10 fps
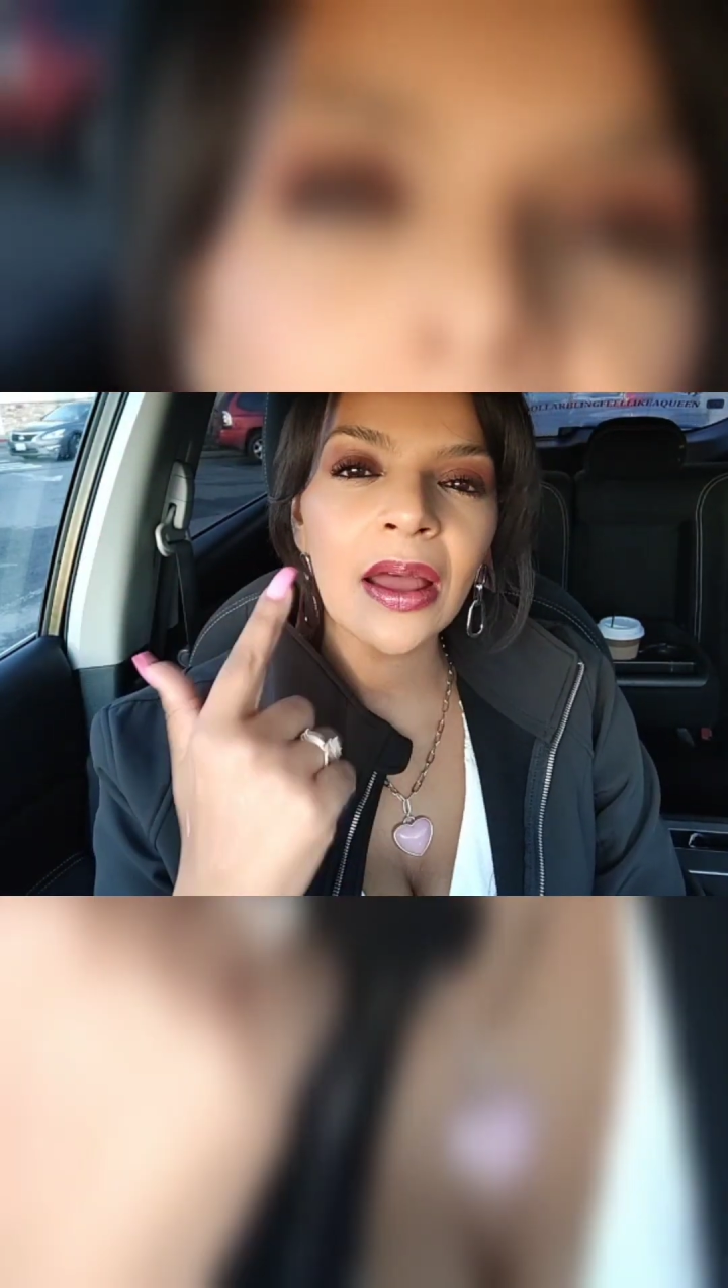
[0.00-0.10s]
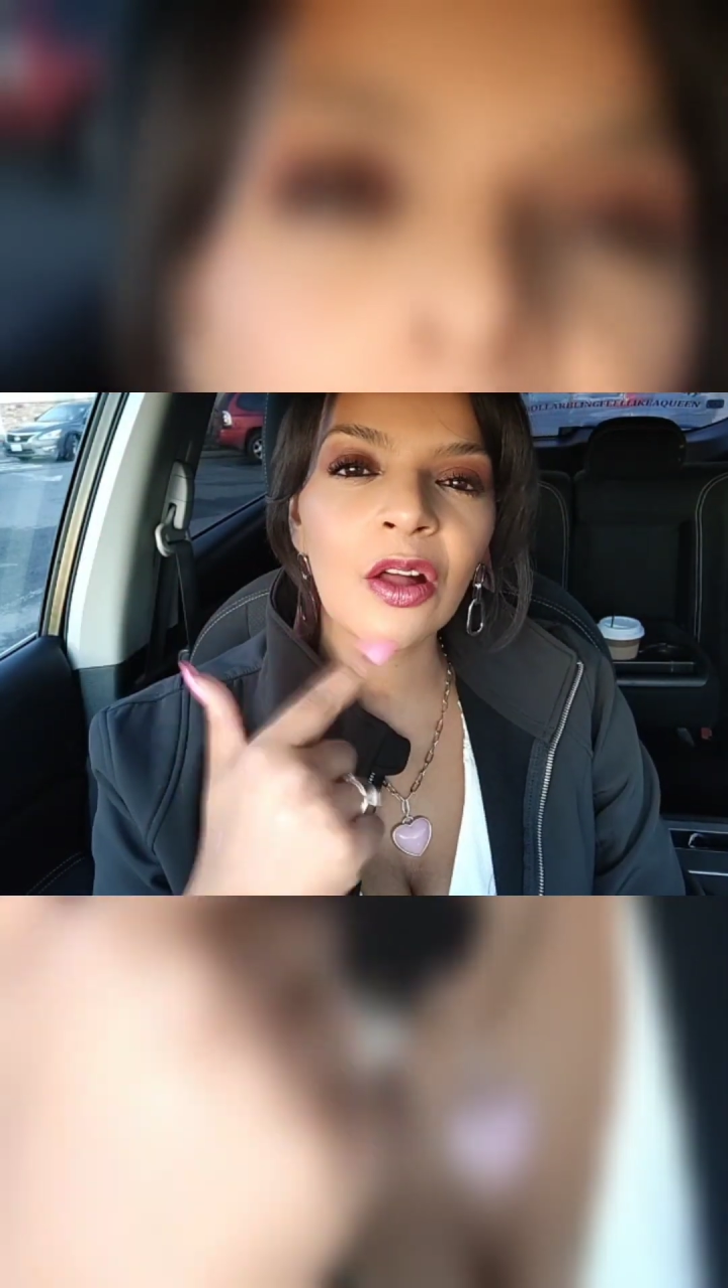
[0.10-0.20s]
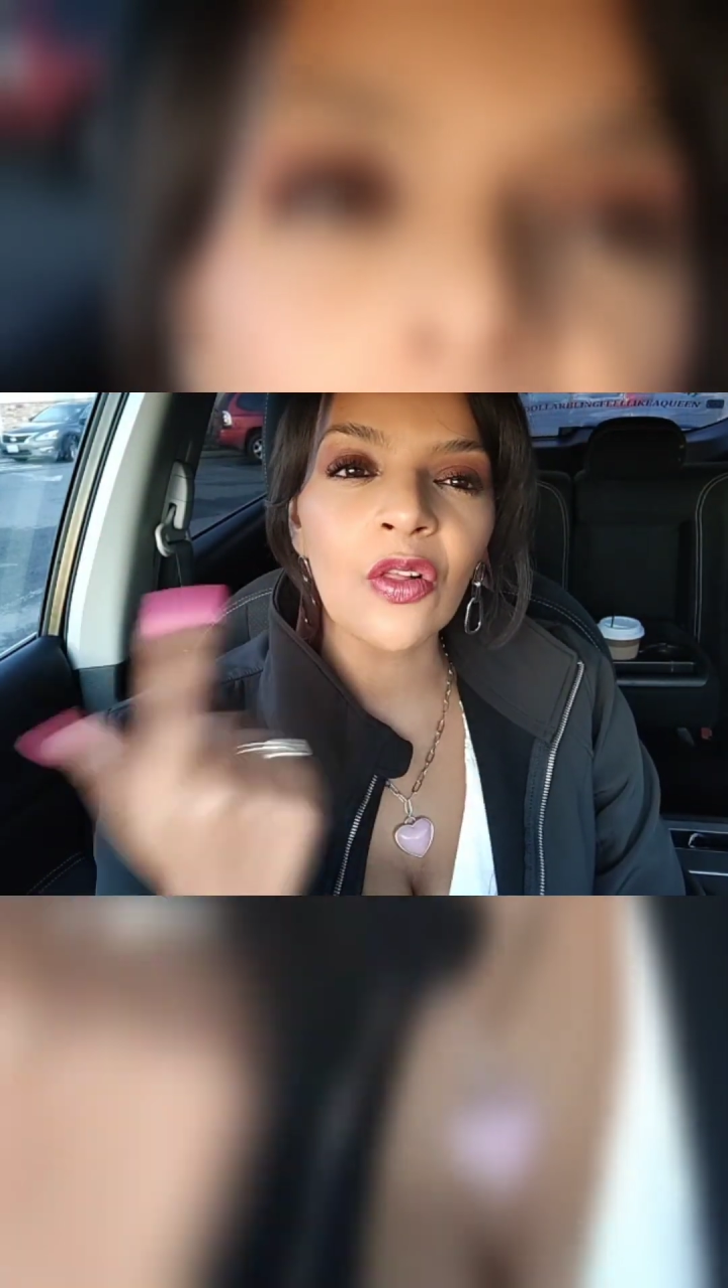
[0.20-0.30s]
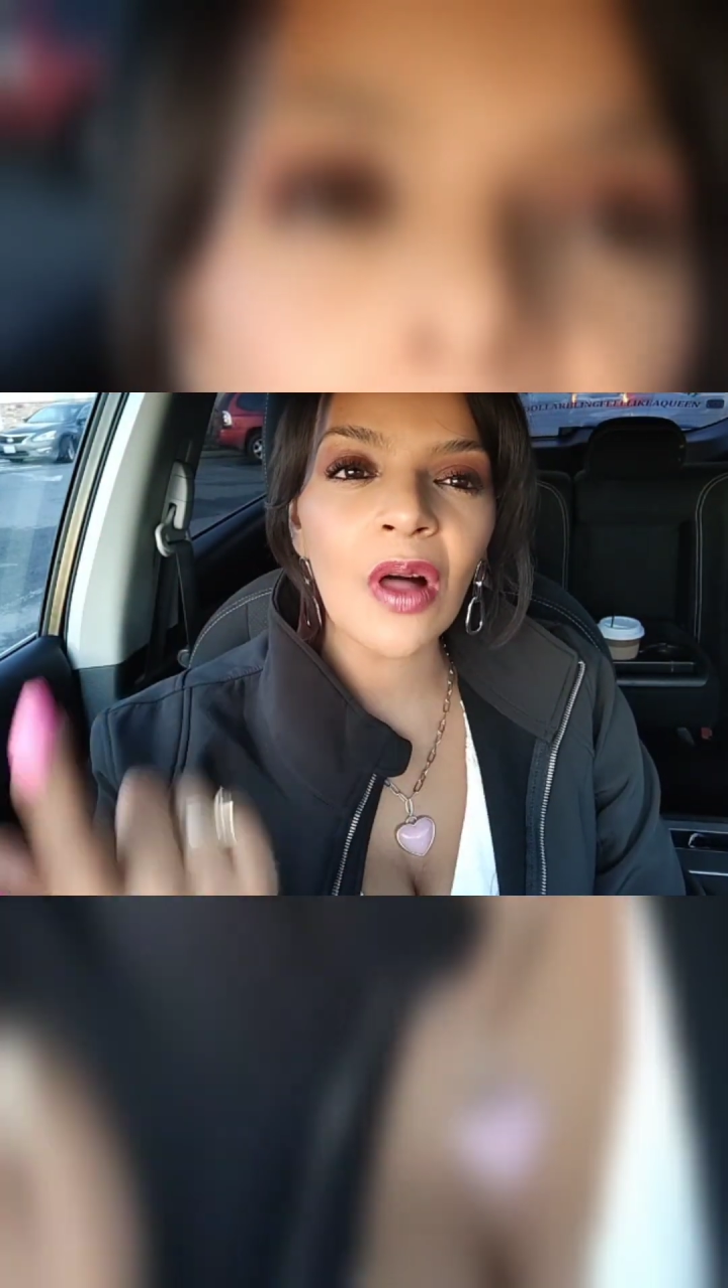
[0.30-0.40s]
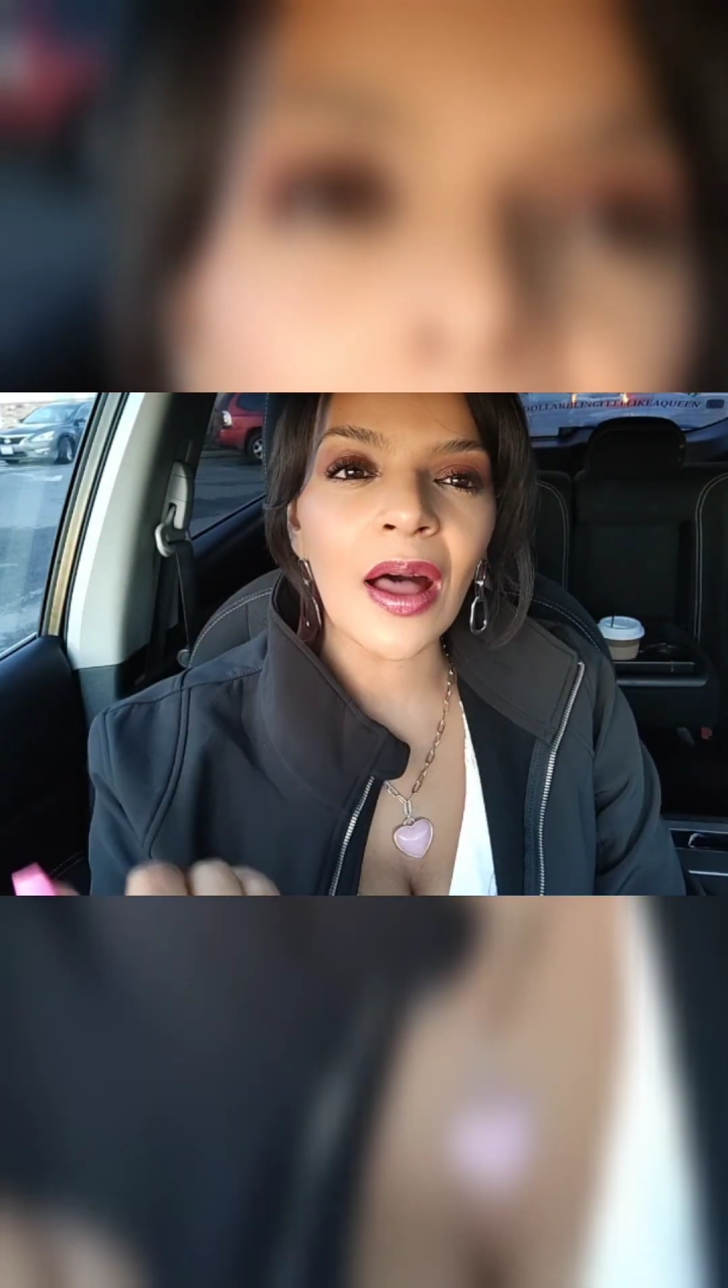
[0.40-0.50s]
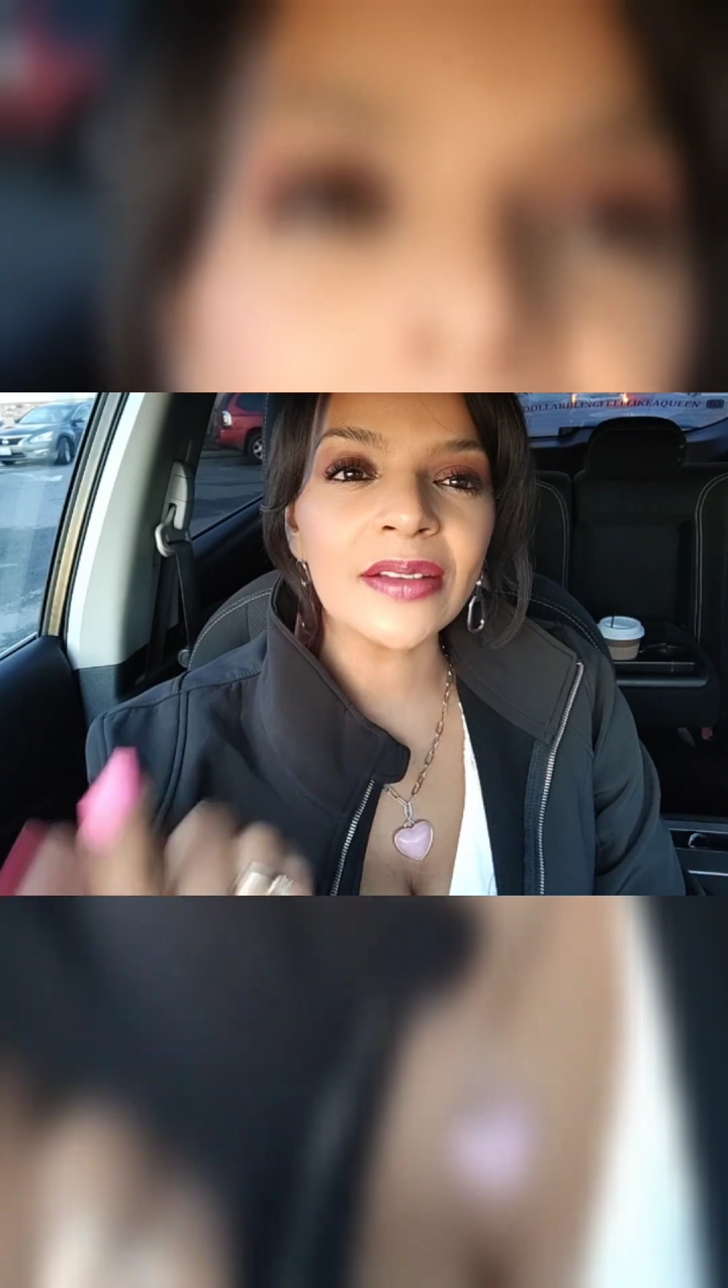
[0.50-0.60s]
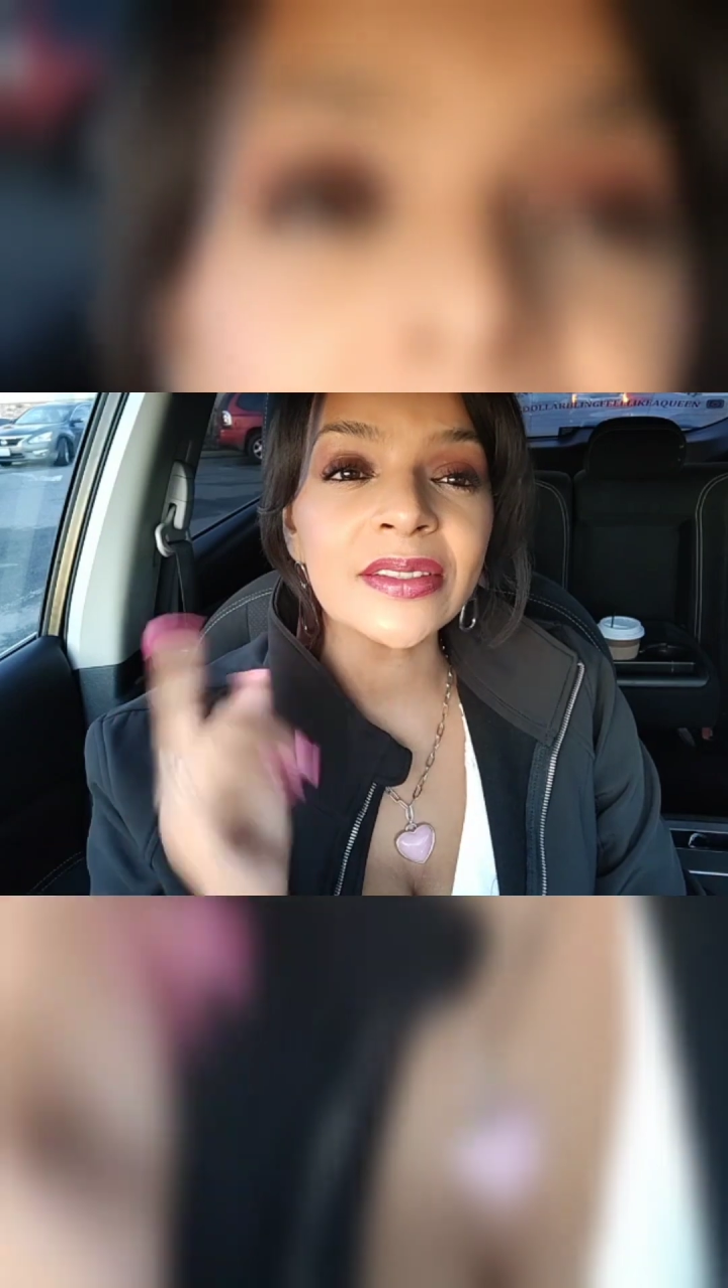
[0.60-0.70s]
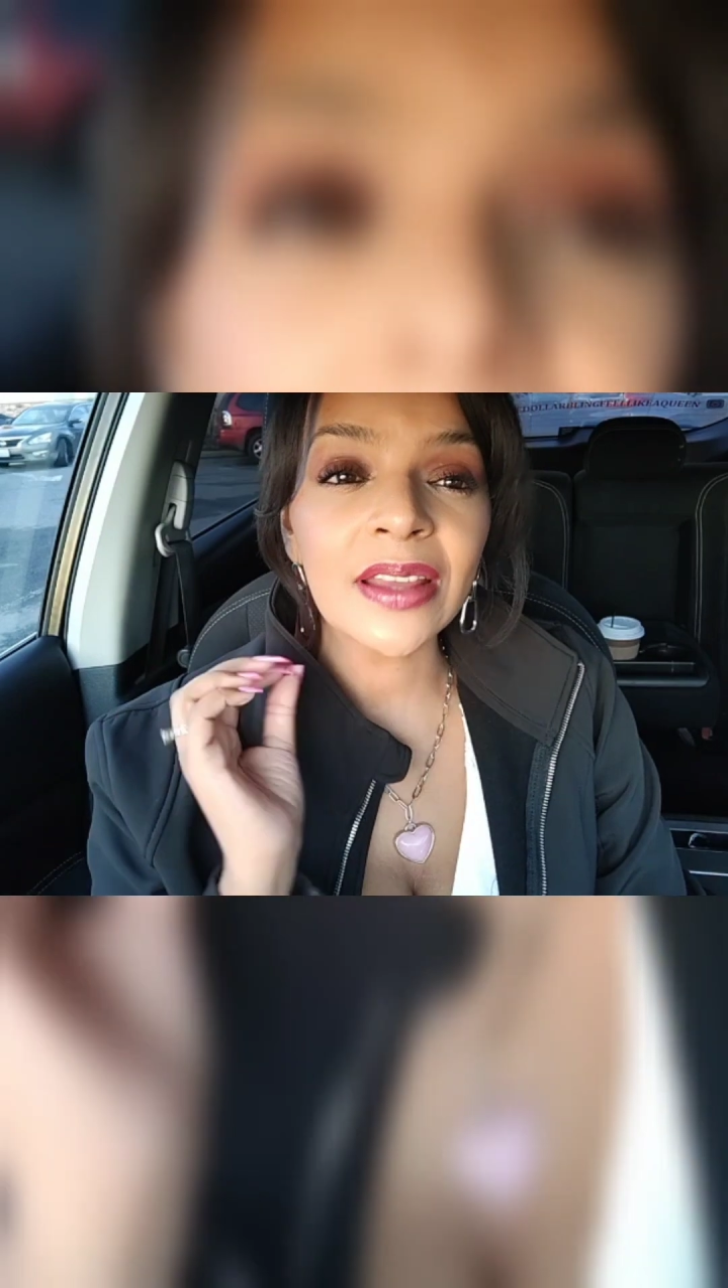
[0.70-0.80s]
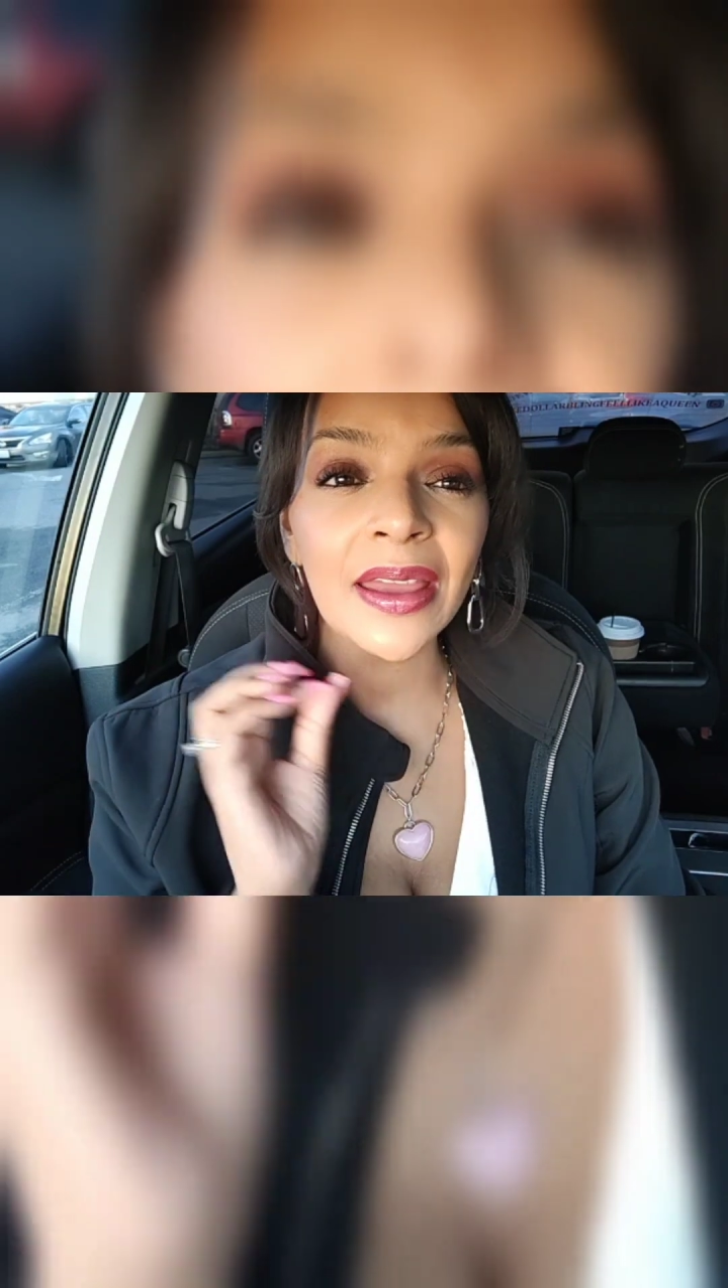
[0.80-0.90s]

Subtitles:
a gloss,